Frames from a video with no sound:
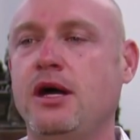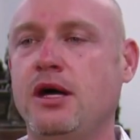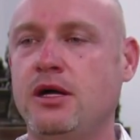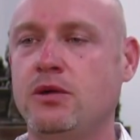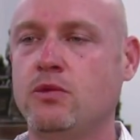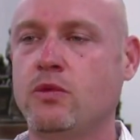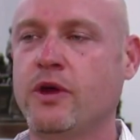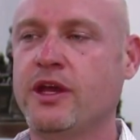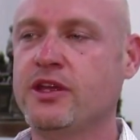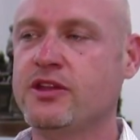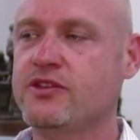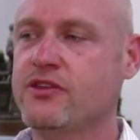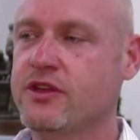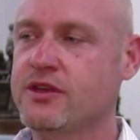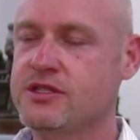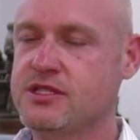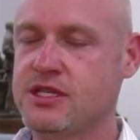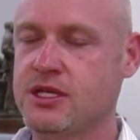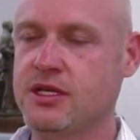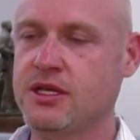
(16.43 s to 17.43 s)
where you
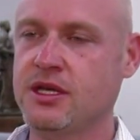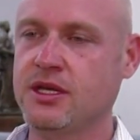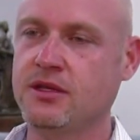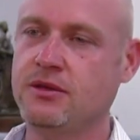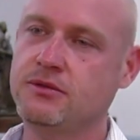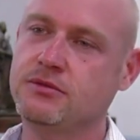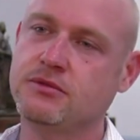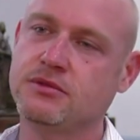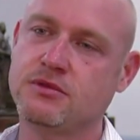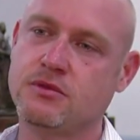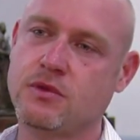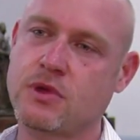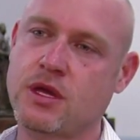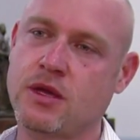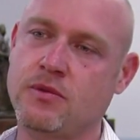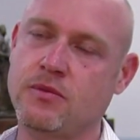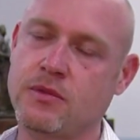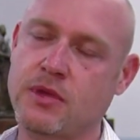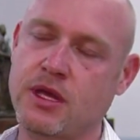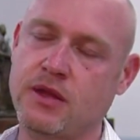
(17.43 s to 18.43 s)
see Sydney,
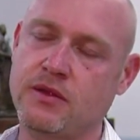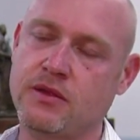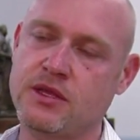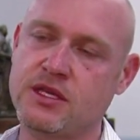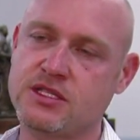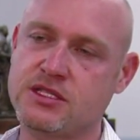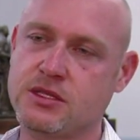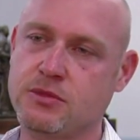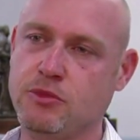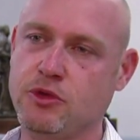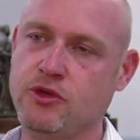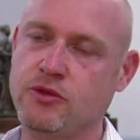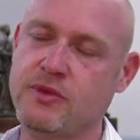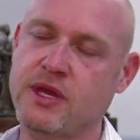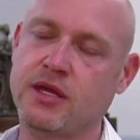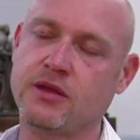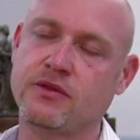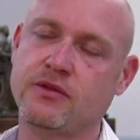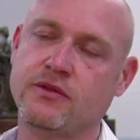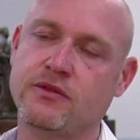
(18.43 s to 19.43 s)
and there's the Blue
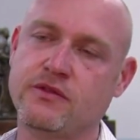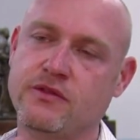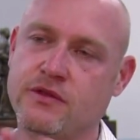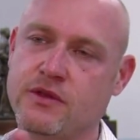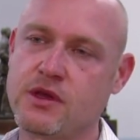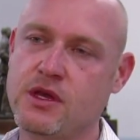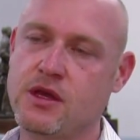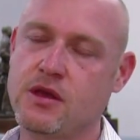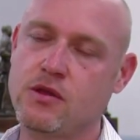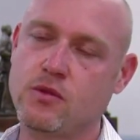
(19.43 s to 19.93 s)
Mountains.